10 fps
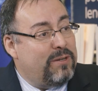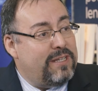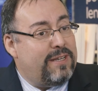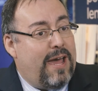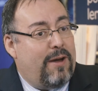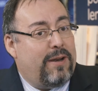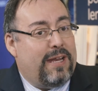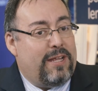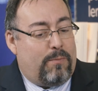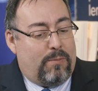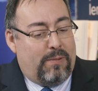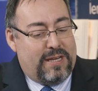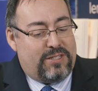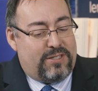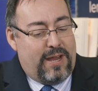we sit down, and he
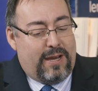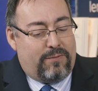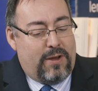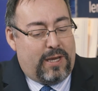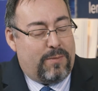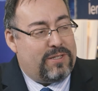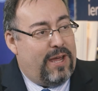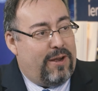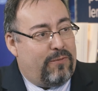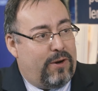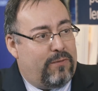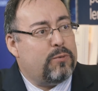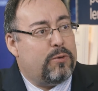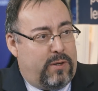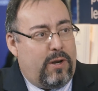lays the stack of documents down in front of us,
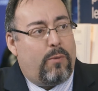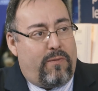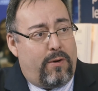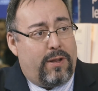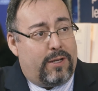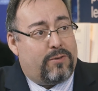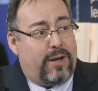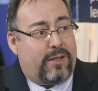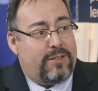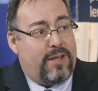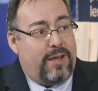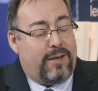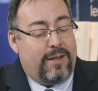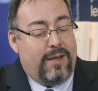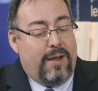which we know we've already electronically
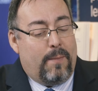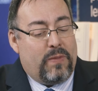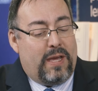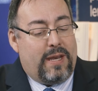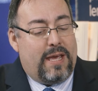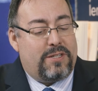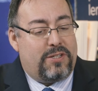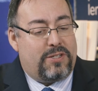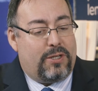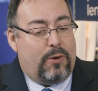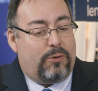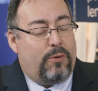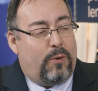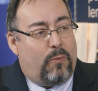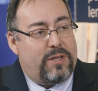signed, and he asks us to go
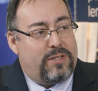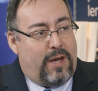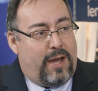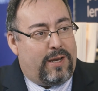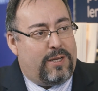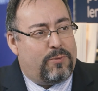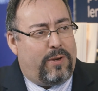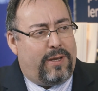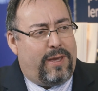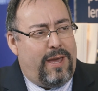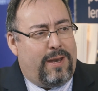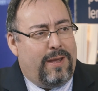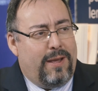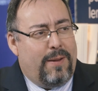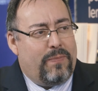through and wet sign each one again.
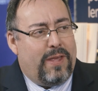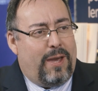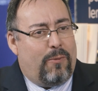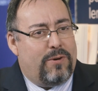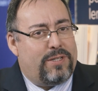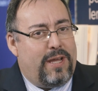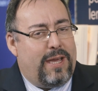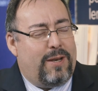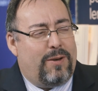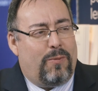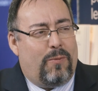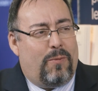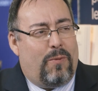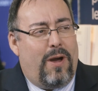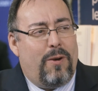And we're saying,
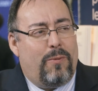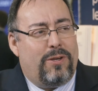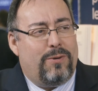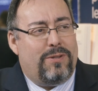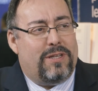why are we doing